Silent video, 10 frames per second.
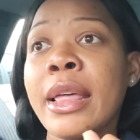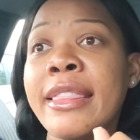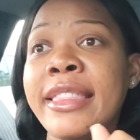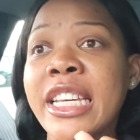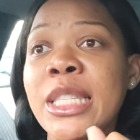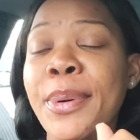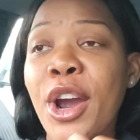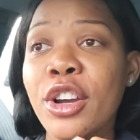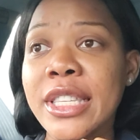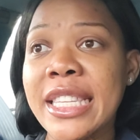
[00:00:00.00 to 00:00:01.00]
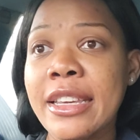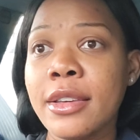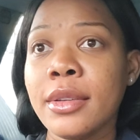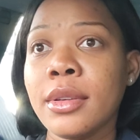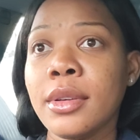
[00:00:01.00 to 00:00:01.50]
this
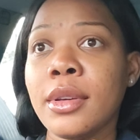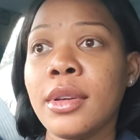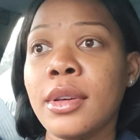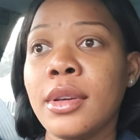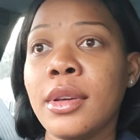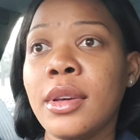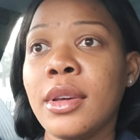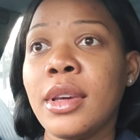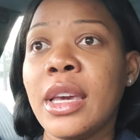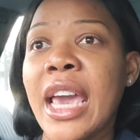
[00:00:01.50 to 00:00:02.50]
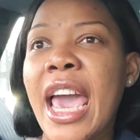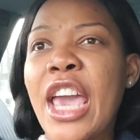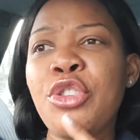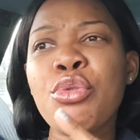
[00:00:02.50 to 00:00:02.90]
person and you